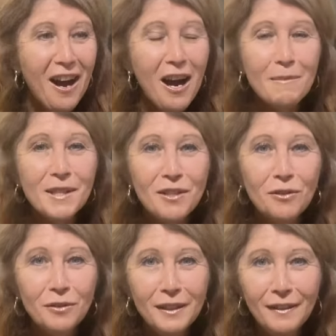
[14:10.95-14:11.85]
I'm
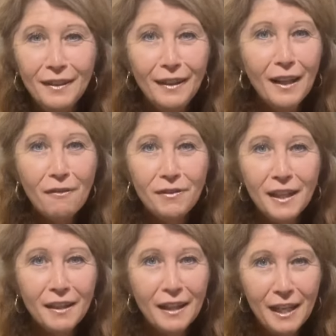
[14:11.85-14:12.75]
still
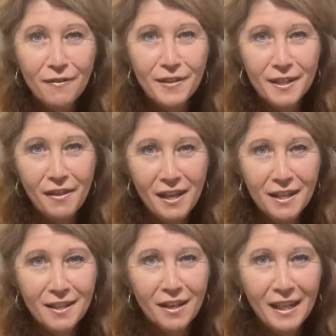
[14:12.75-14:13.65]
loving the gifts and
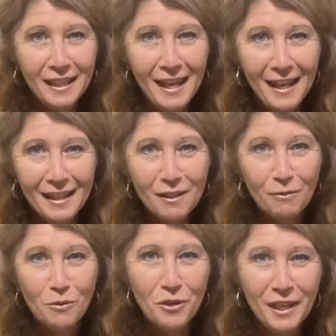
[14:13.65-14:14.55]
things that I get
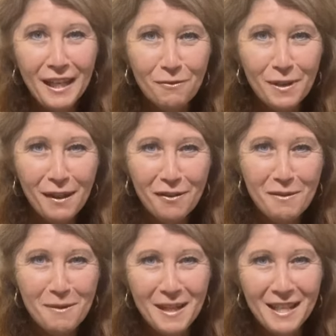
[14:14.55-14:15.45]
working with Thermomix.